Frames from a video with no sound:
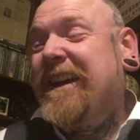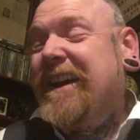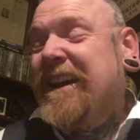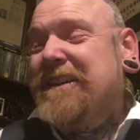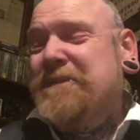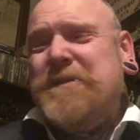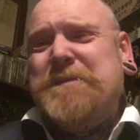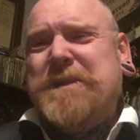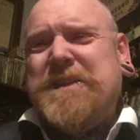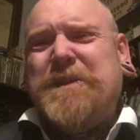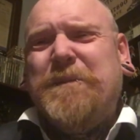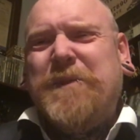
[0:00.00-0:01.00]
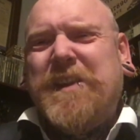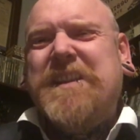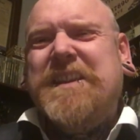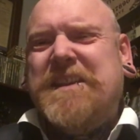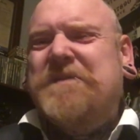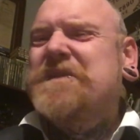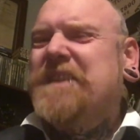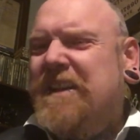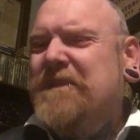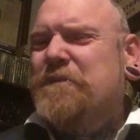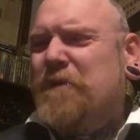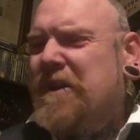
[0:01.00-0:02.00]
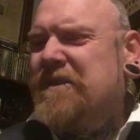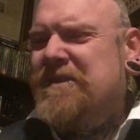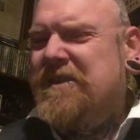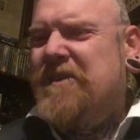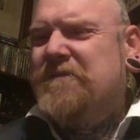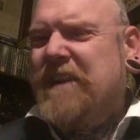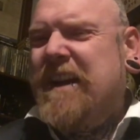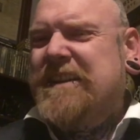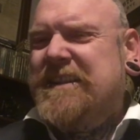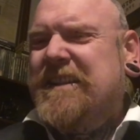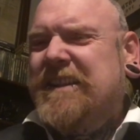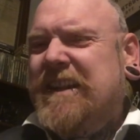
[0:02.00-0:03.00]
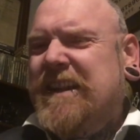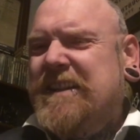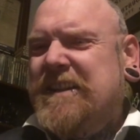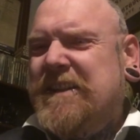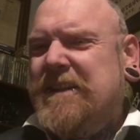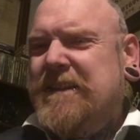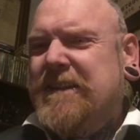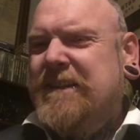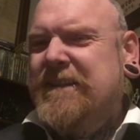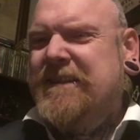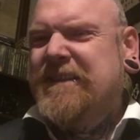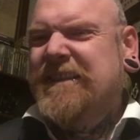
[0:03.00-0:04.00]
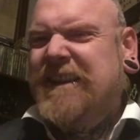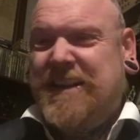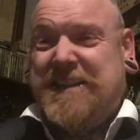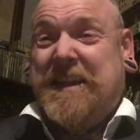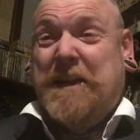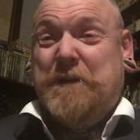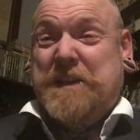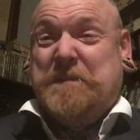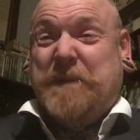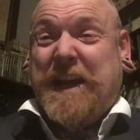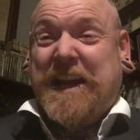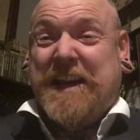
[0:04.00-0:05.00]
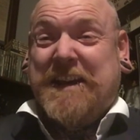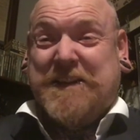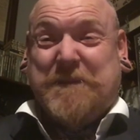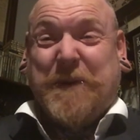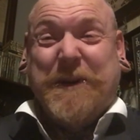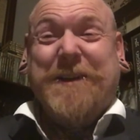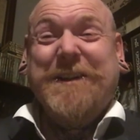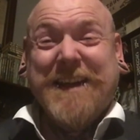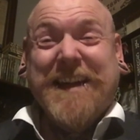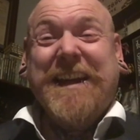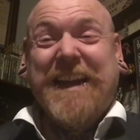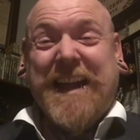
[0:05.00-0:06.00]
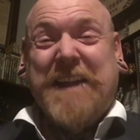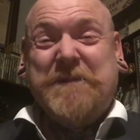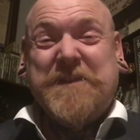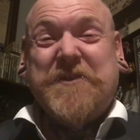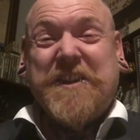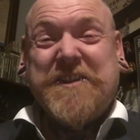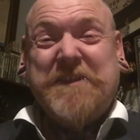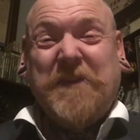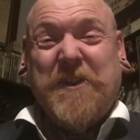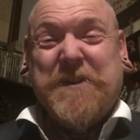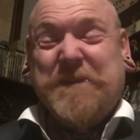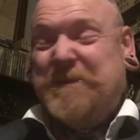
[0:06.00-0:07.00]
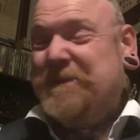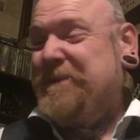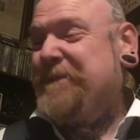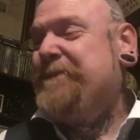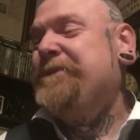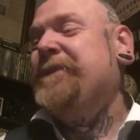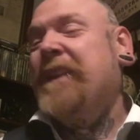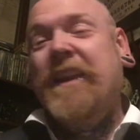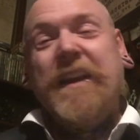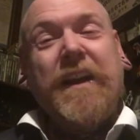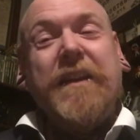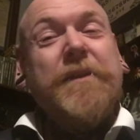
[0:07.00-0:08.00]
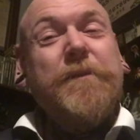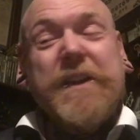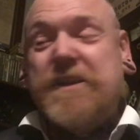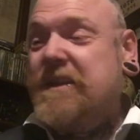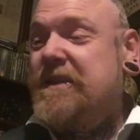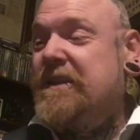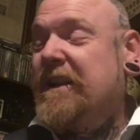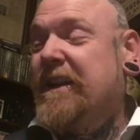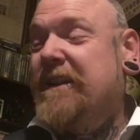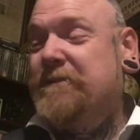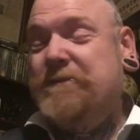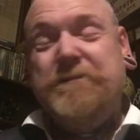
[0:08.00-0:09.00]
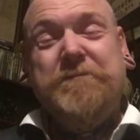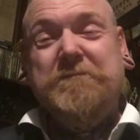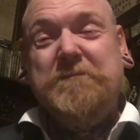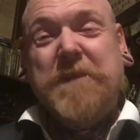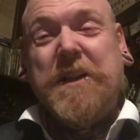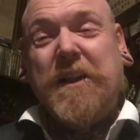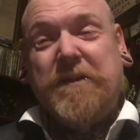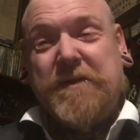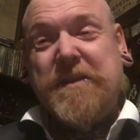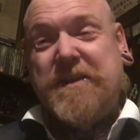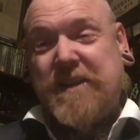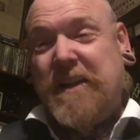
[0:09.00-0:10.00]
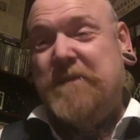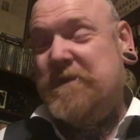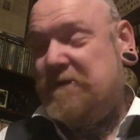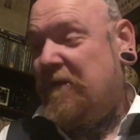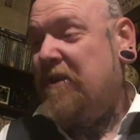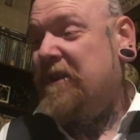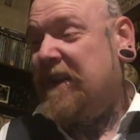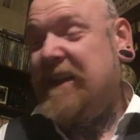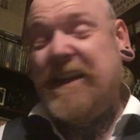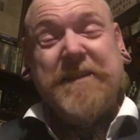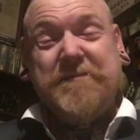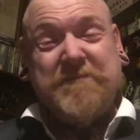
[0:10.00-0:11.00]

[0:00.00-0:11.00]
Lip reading: And there must be something that you've sat and watched or read and kind of gone, that was a bit harsh, but it was trashy fun. And The Witches, Laurence James rocking it.